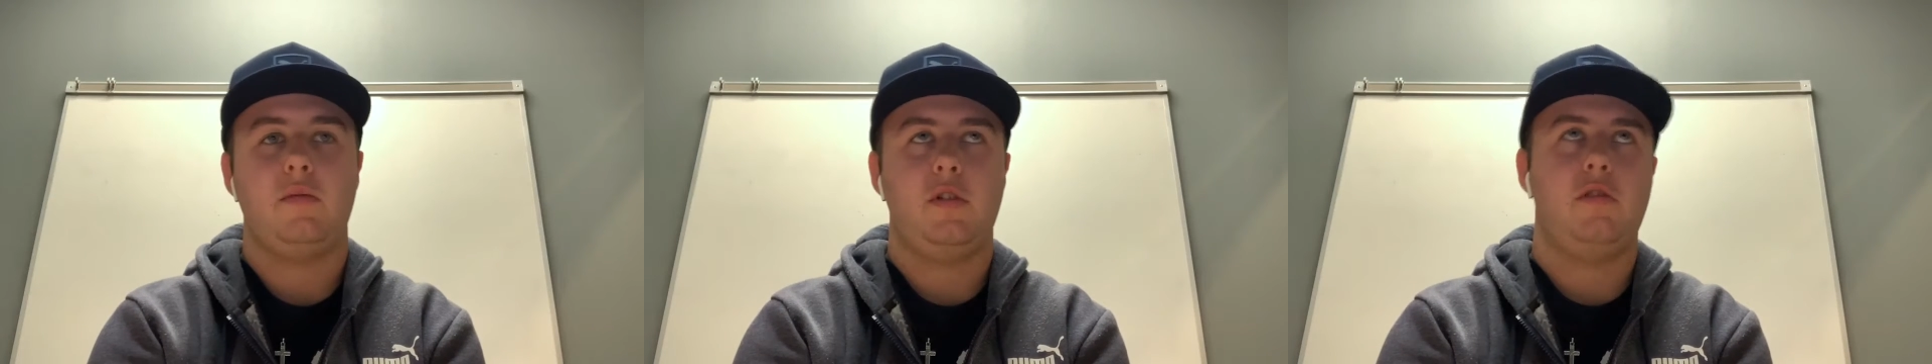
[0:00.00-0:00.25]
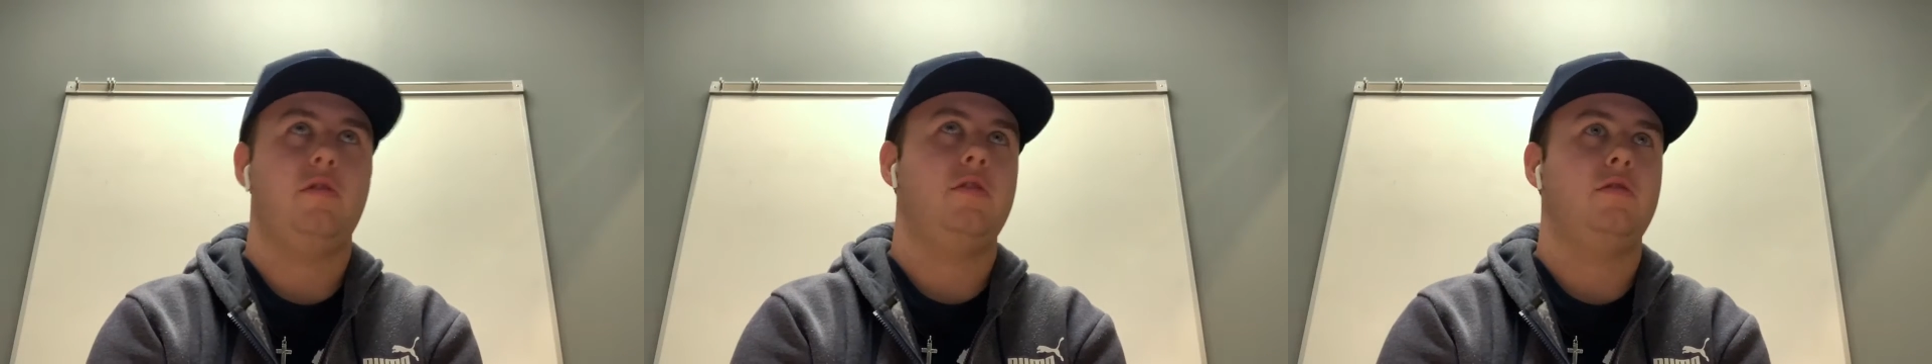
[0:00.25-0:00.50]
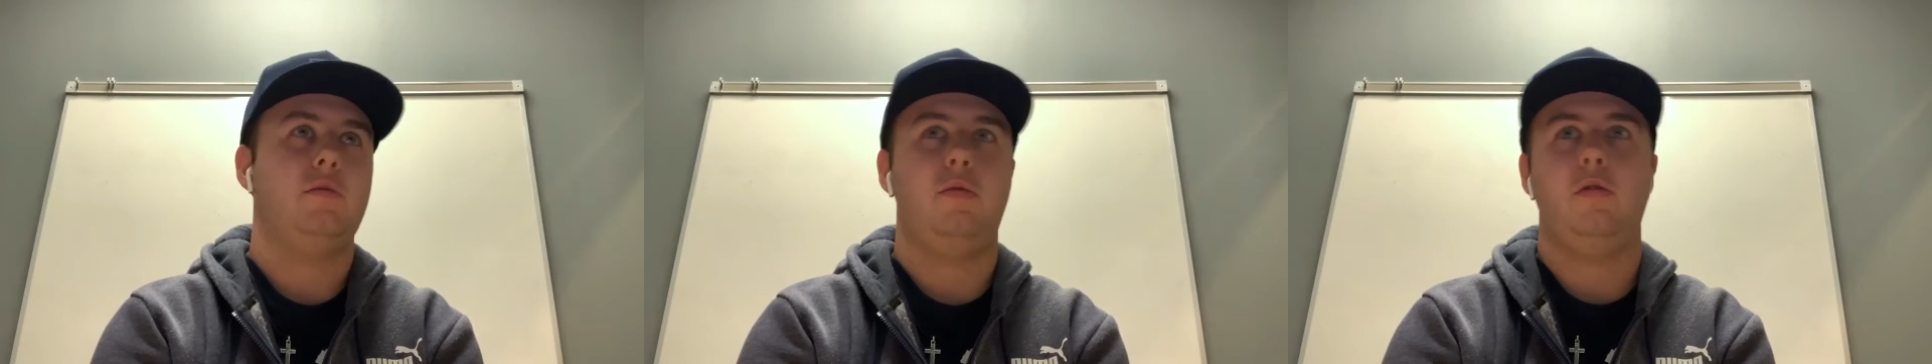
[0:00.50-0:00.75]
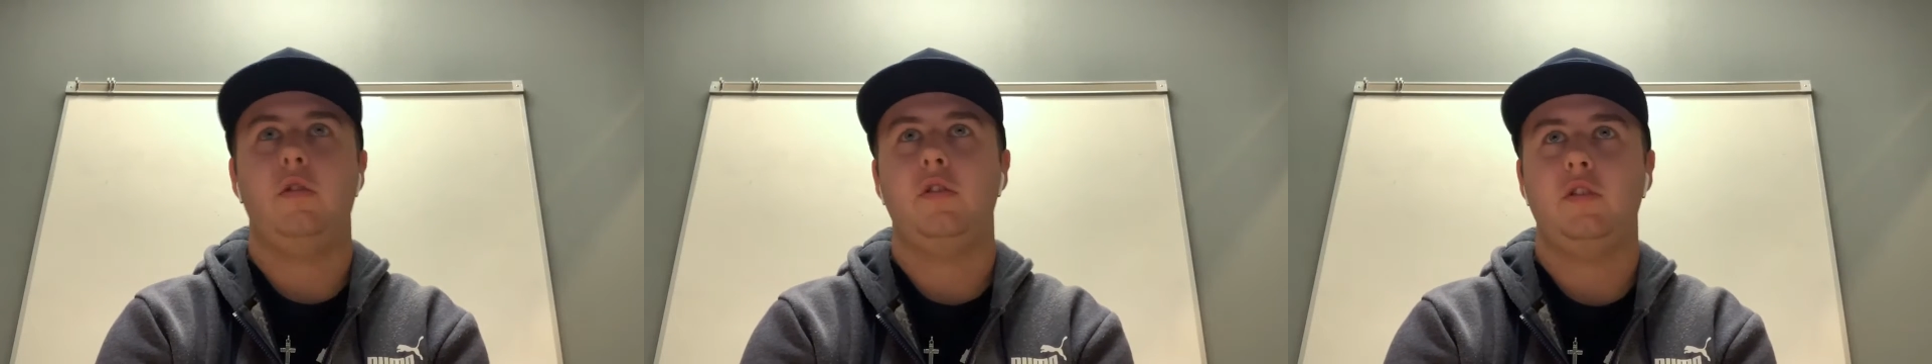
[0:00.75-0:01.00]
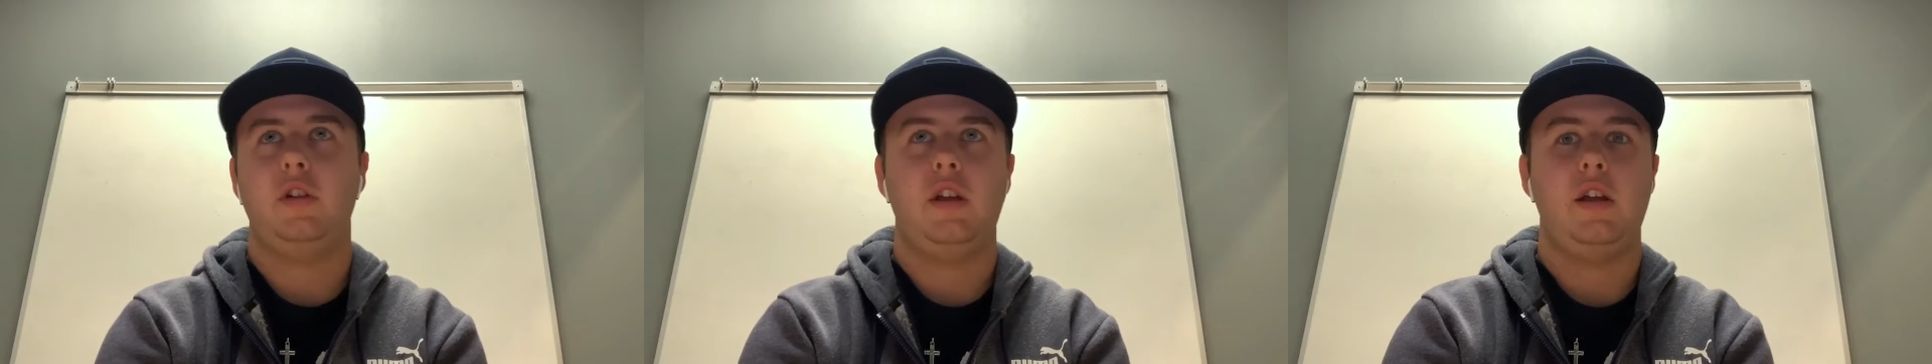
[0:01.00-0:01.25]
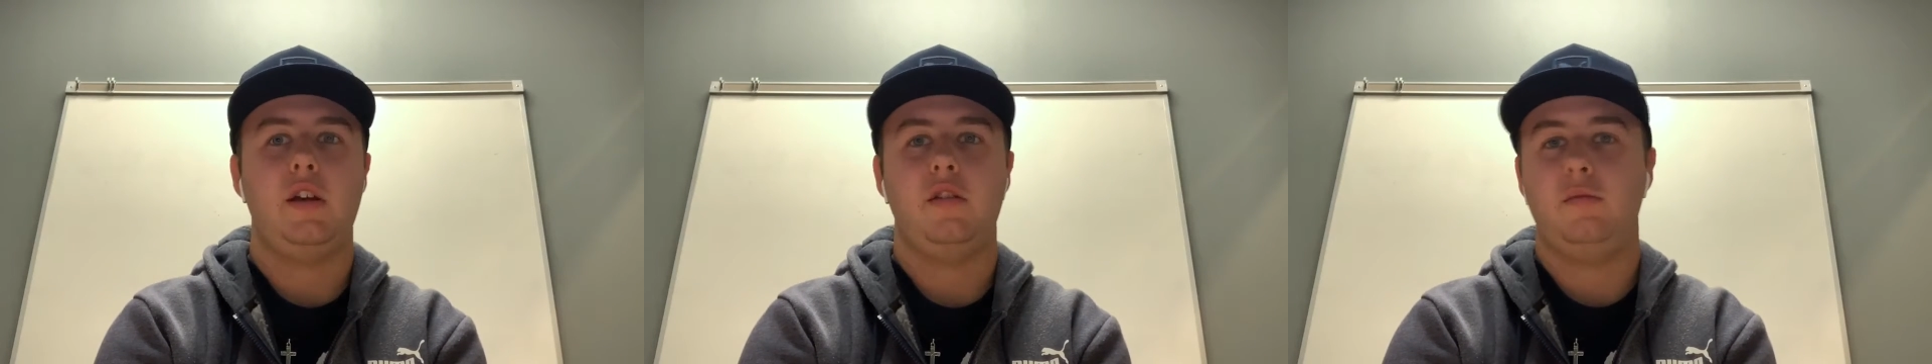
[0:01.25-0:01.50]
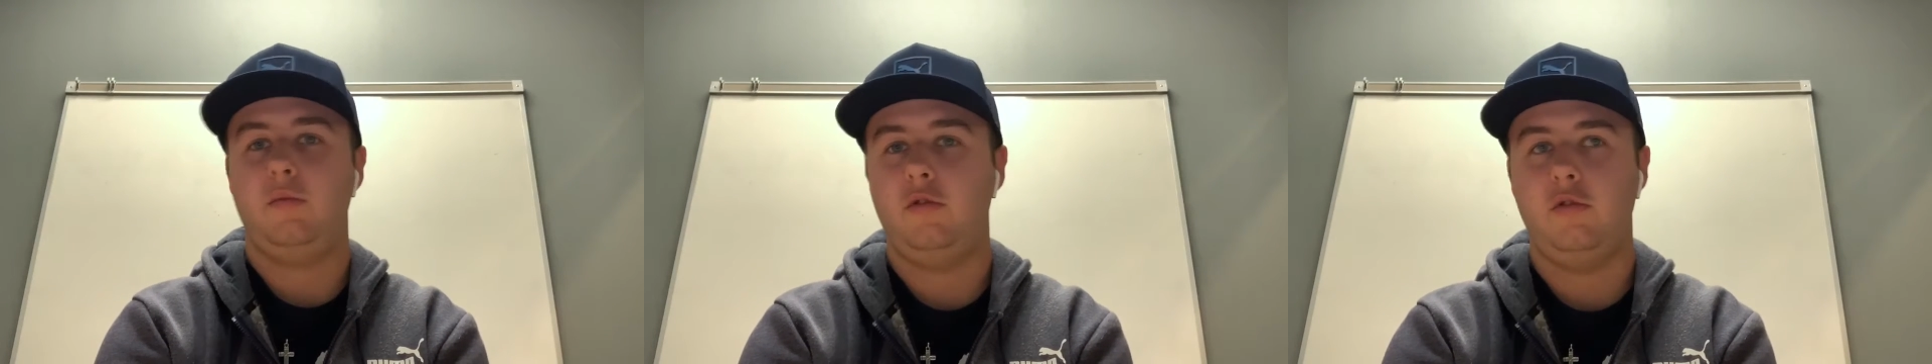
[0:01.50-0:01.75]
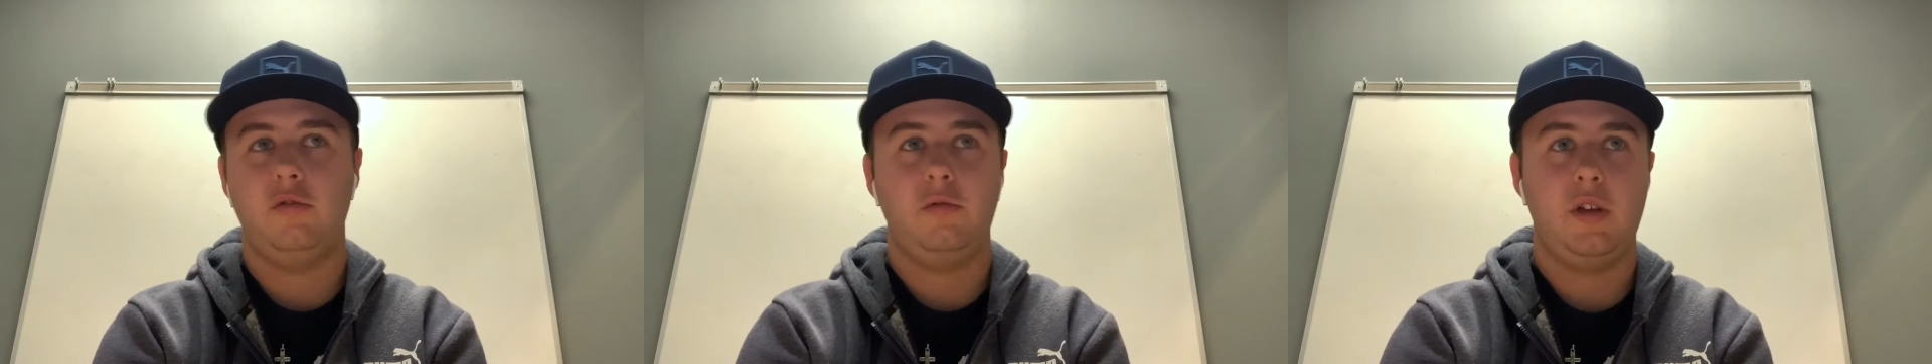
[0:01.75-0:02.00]
There were reports that he has
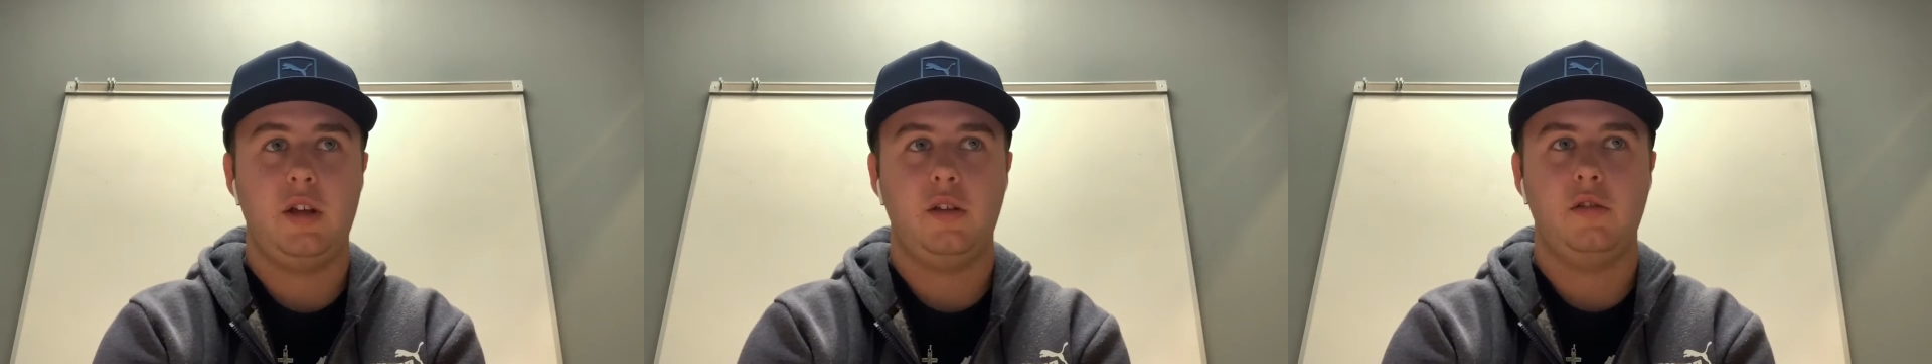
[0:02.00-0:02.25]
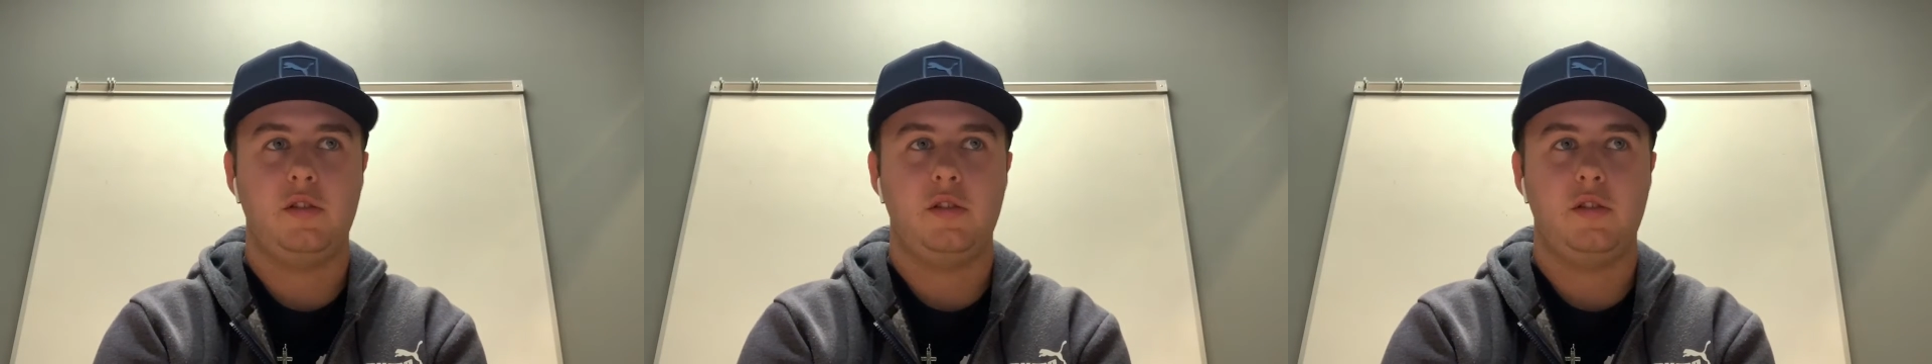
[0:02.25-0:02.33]
mood swings,